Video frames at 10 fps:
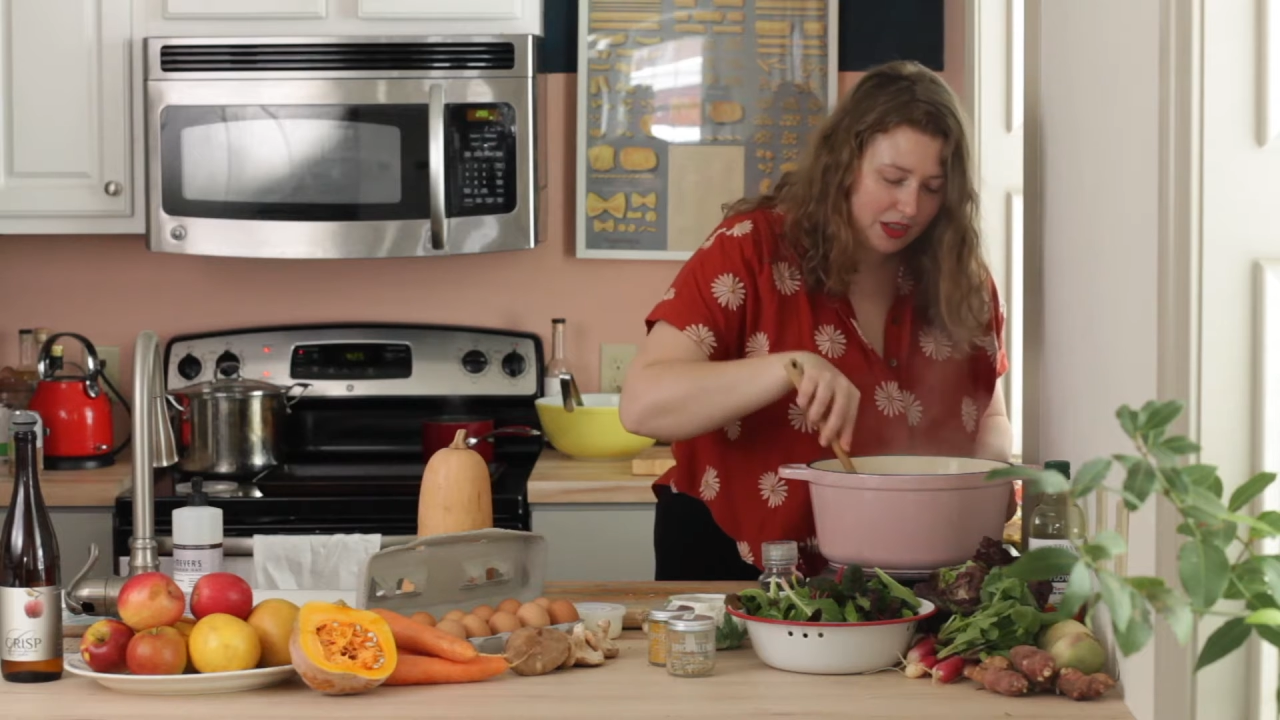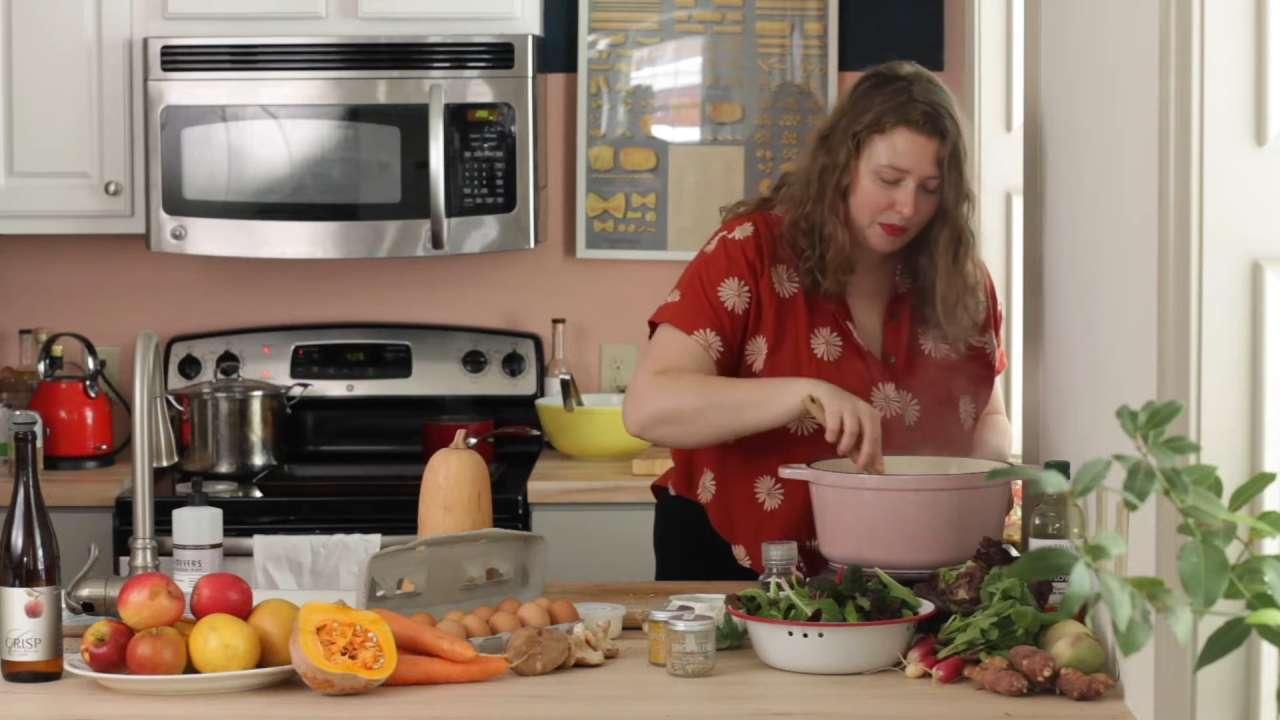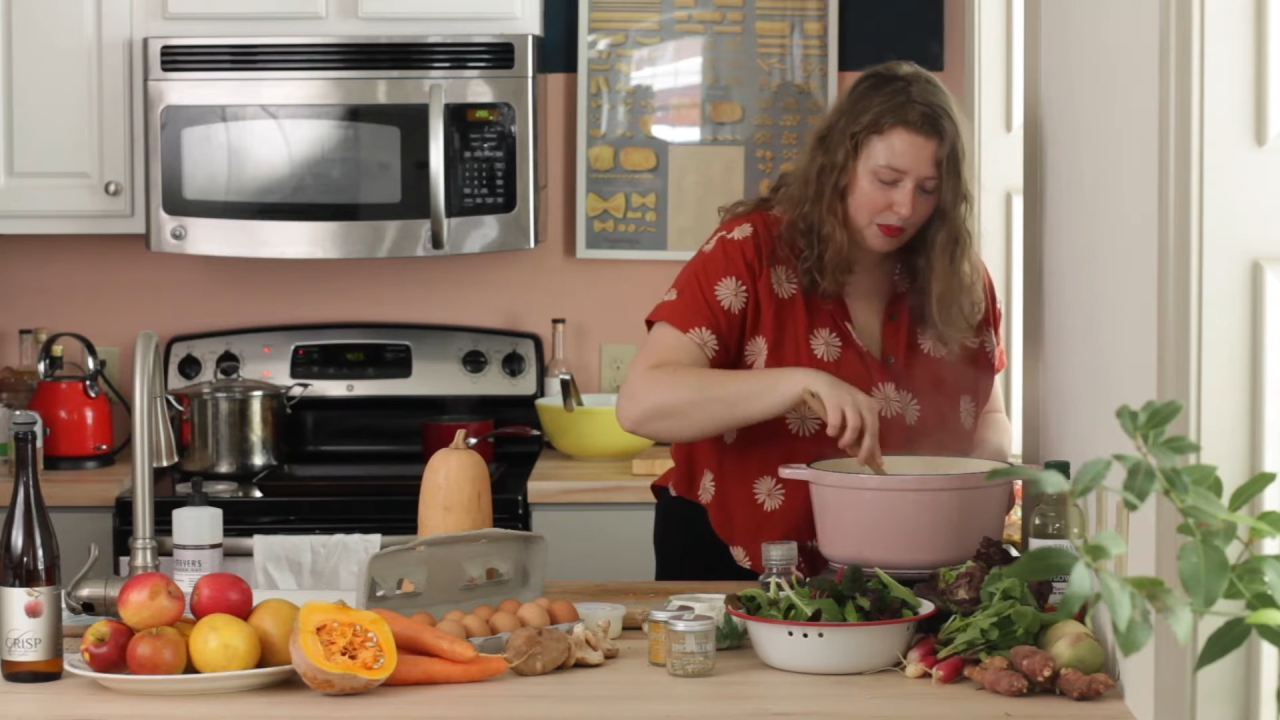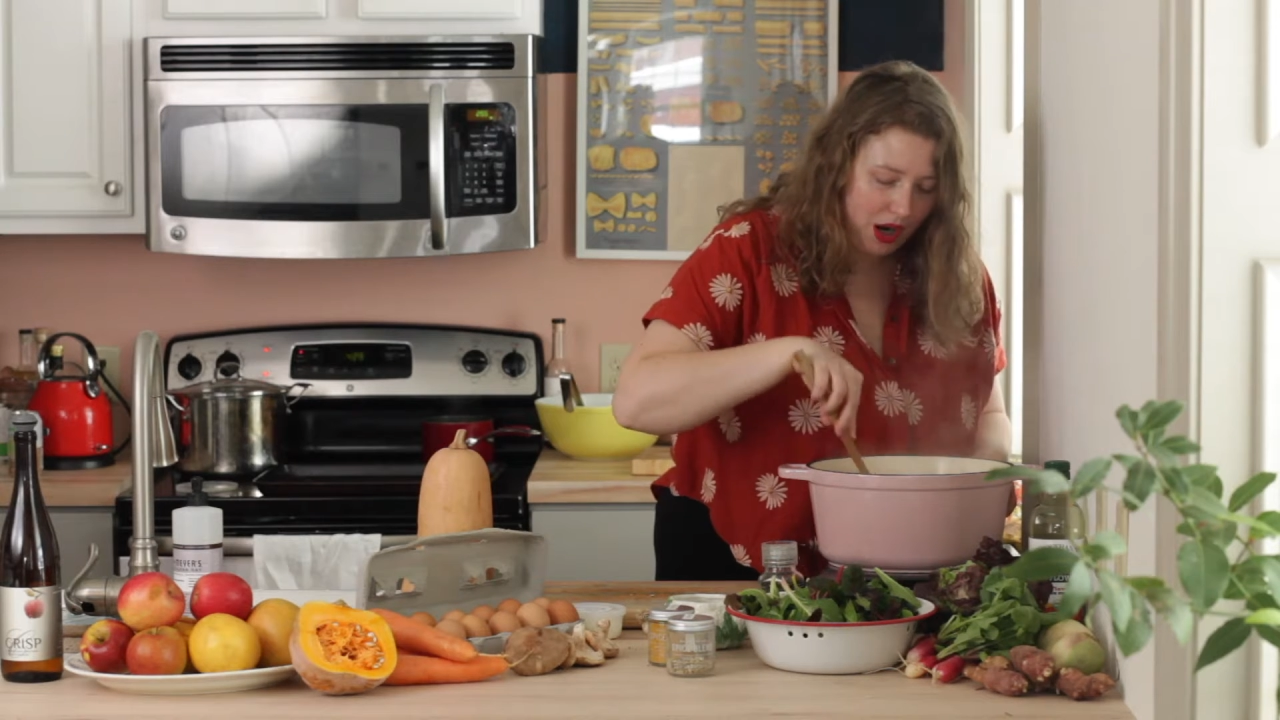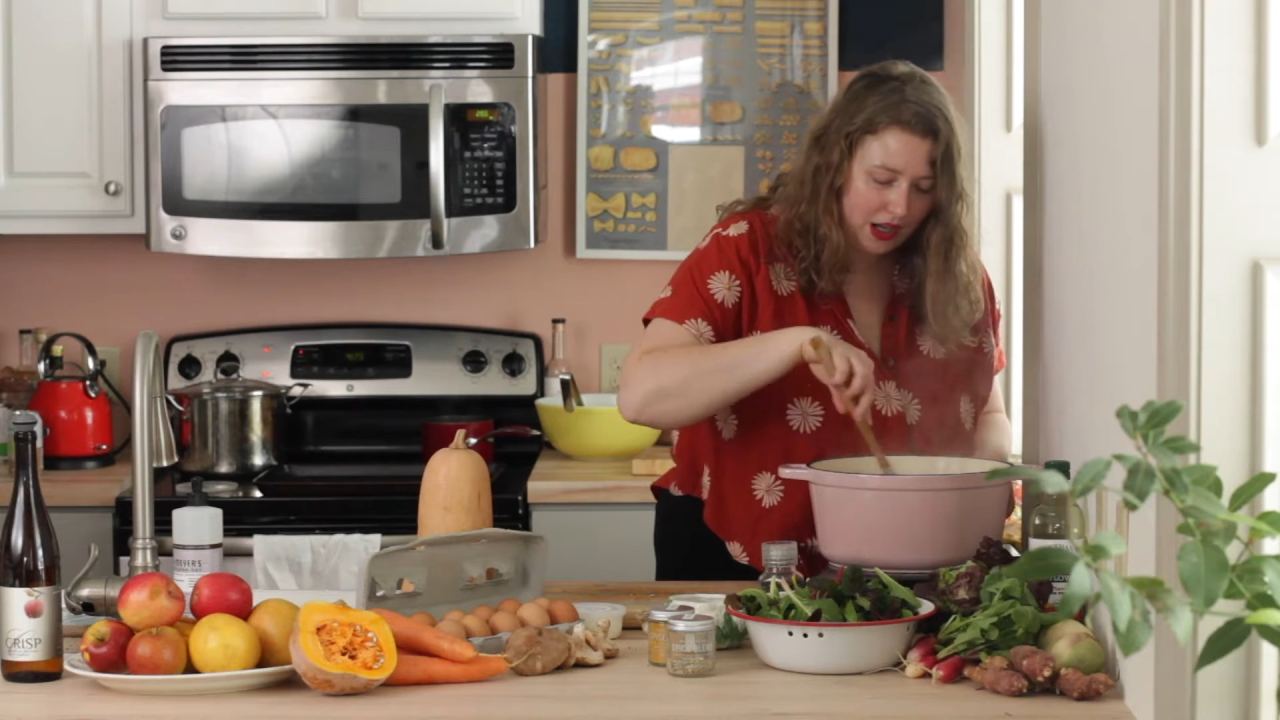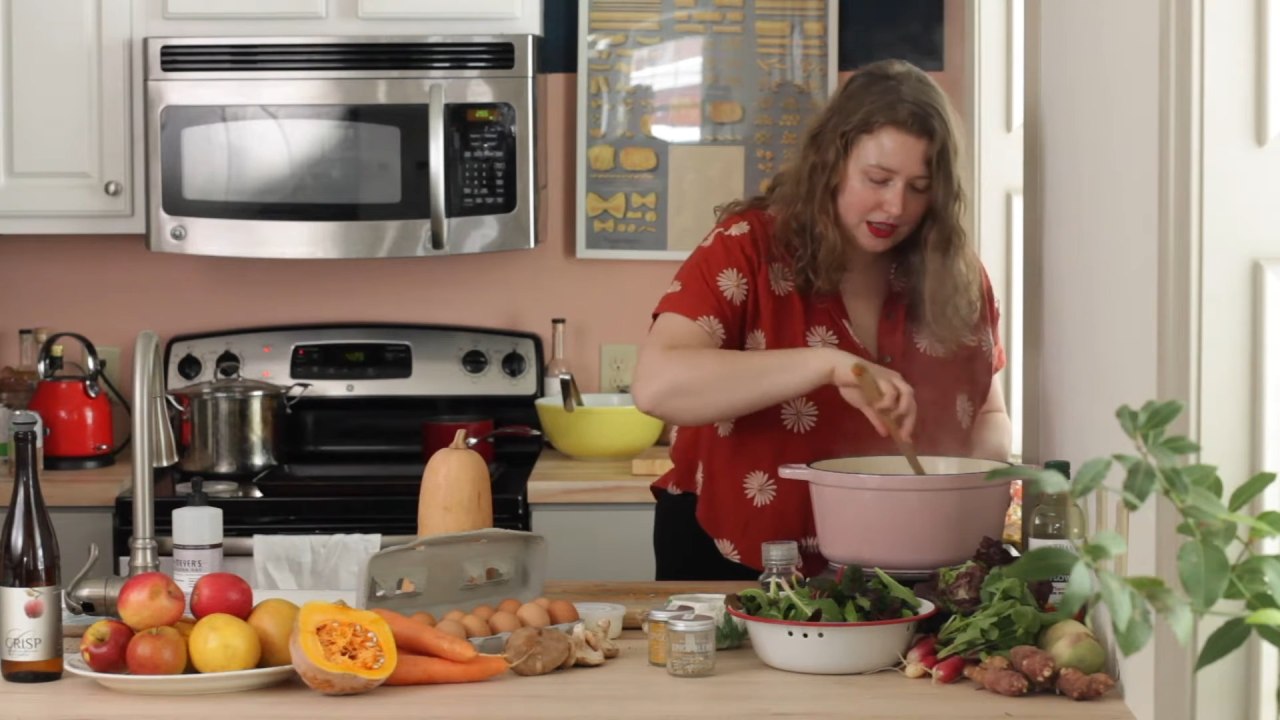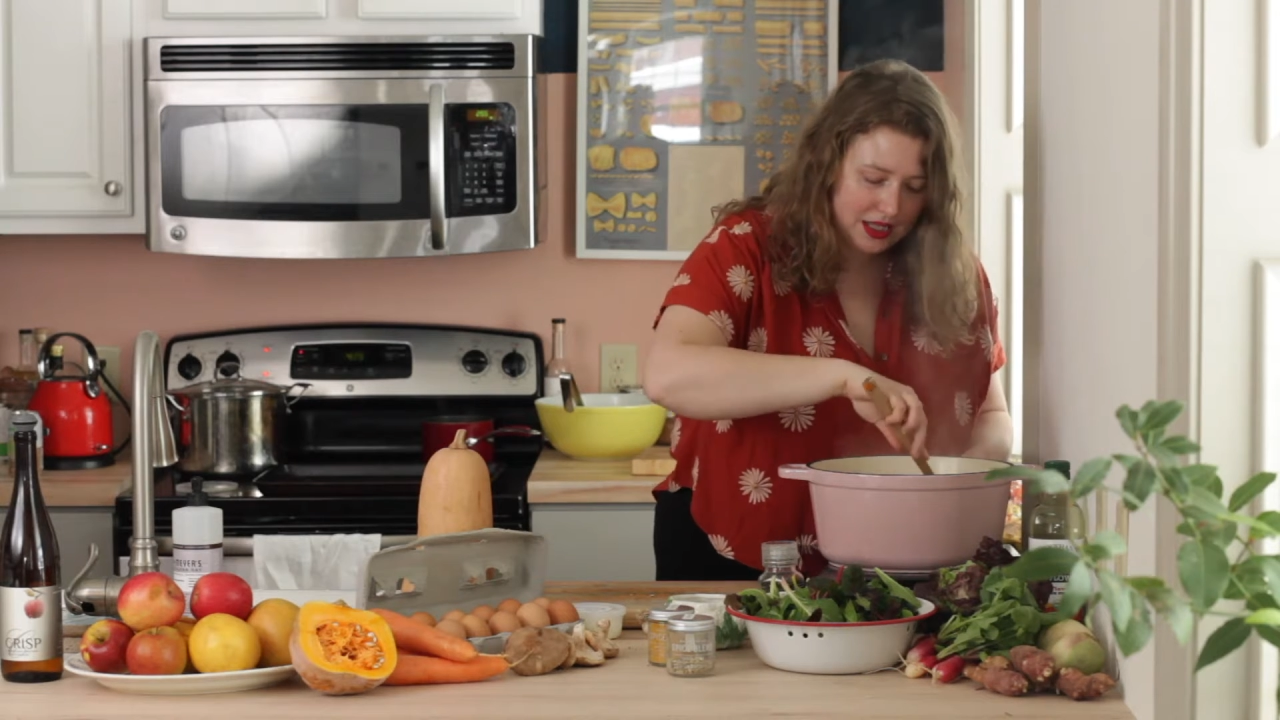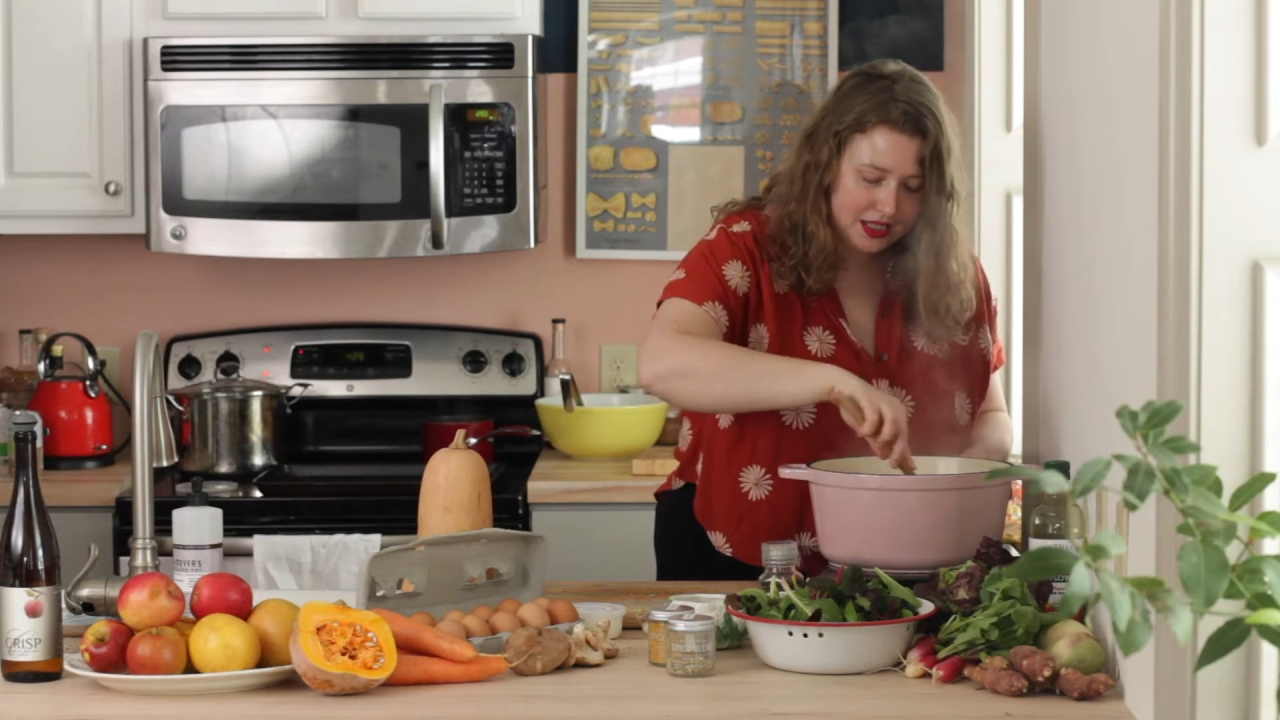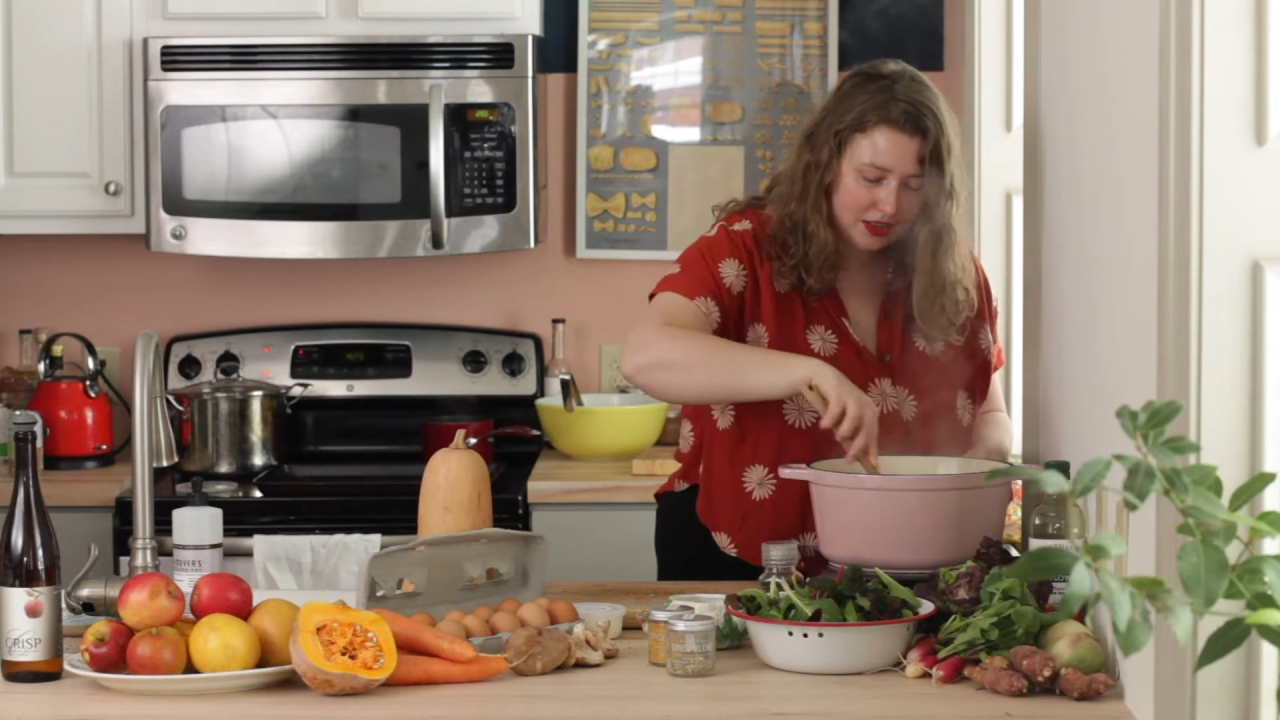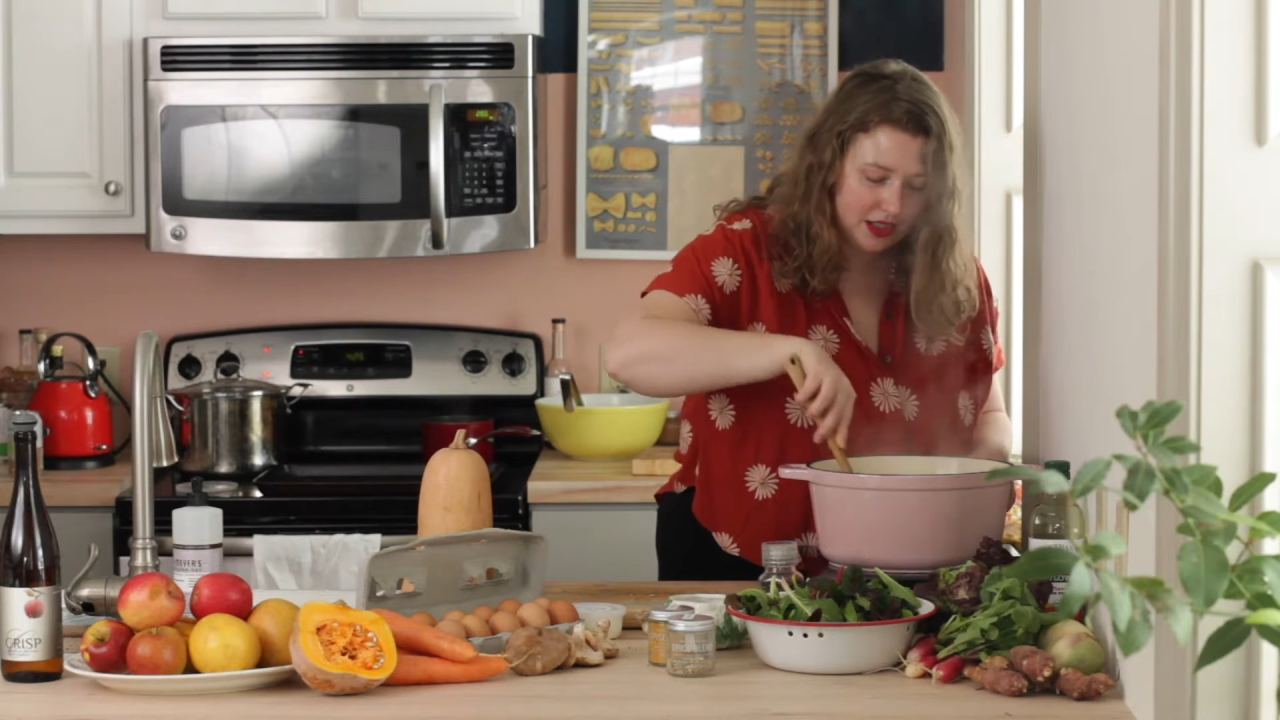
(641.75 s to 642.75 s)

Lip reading: of broth still